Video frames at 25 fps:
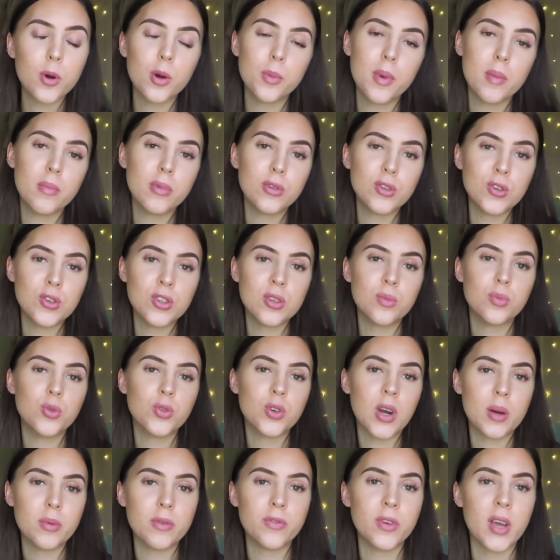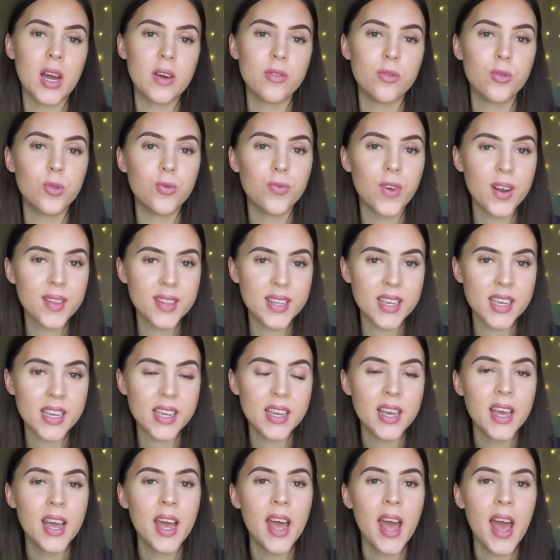Remember to subscribe if you haven't
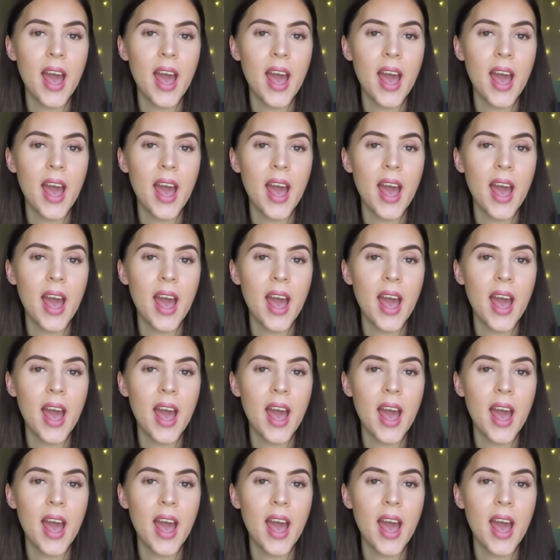already,